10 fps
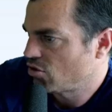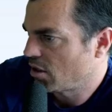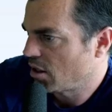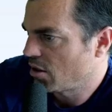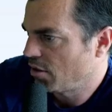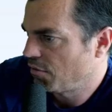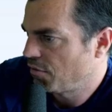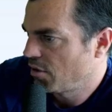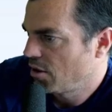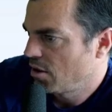to kind of
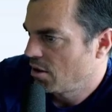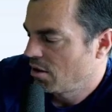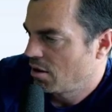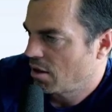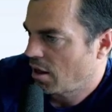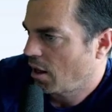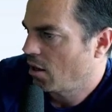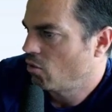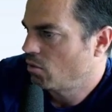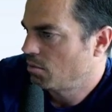
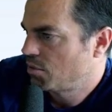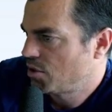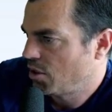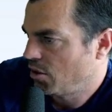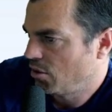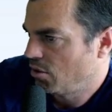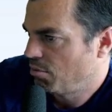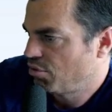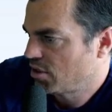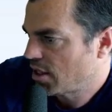help to
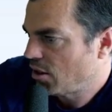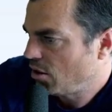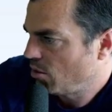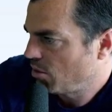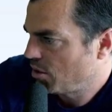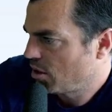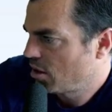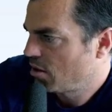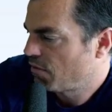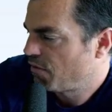present you with the
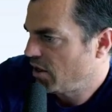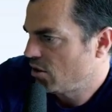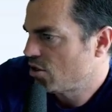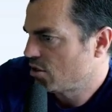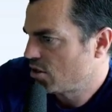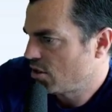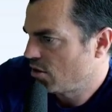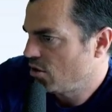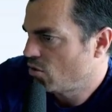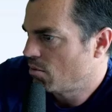features that
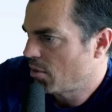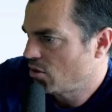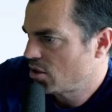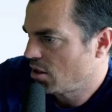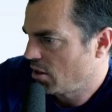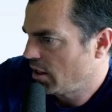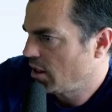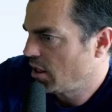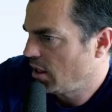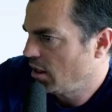you're most
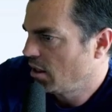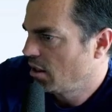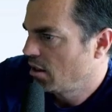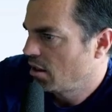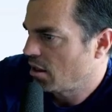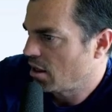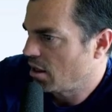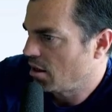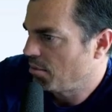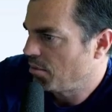likely
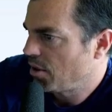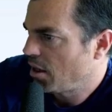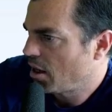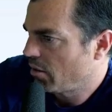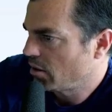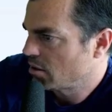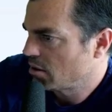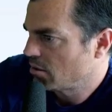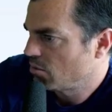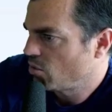going
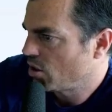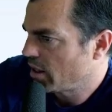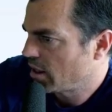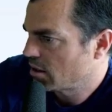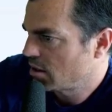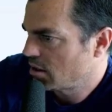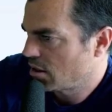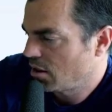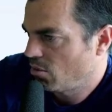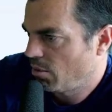to want to access. I
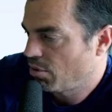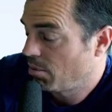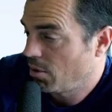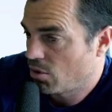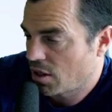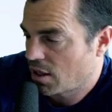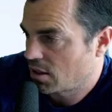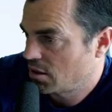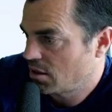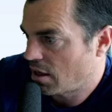think we probably want to
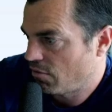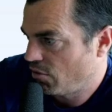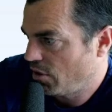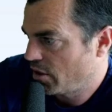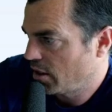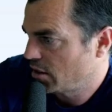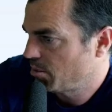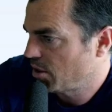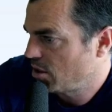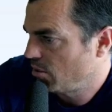access everything,
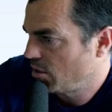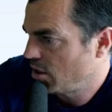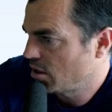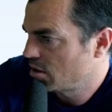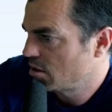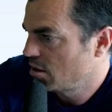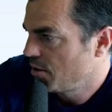especially with this